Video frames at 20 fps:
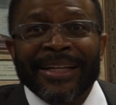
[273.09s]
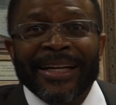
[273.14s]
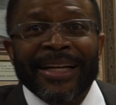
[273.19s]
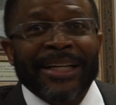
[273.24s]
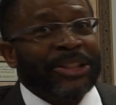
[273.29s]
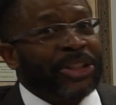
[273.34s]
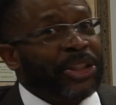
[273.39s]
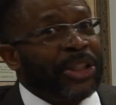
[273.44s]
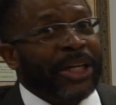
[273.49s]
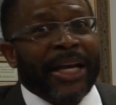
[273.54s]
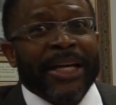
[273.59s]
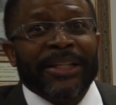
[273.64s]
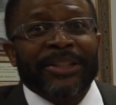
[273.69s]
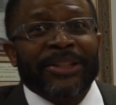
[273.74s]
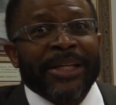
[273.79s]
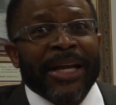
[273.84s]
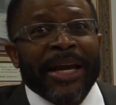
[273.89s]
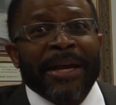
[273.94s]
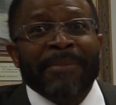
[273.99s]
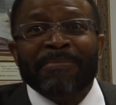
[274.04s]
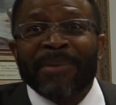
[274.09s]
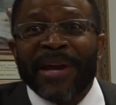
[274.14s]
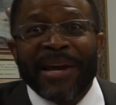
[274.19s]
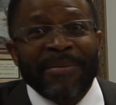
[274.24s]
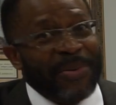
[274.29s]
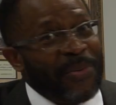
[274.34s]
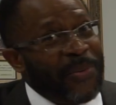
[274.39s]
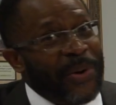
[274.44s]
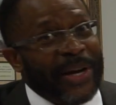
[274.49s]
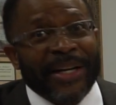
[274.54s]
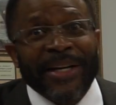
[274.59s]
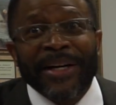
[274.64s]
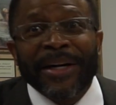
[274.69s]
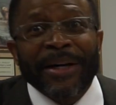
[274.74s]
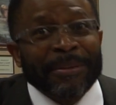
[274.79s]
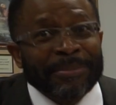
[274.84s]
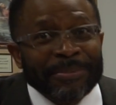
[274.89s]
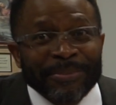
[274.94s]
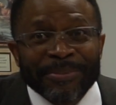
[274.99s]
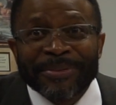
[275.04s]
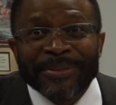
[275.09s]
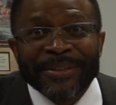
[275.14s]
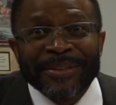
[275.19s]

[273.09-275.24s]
And she ain't saying, baby, wake up.